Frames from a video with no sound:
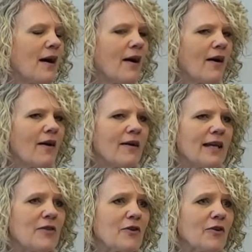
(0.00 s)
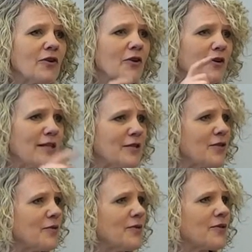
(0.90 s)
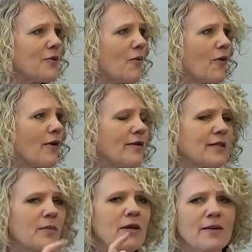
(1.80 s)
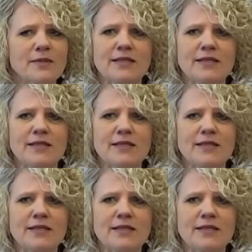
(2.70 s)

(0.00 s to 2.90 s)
are either current students or WMC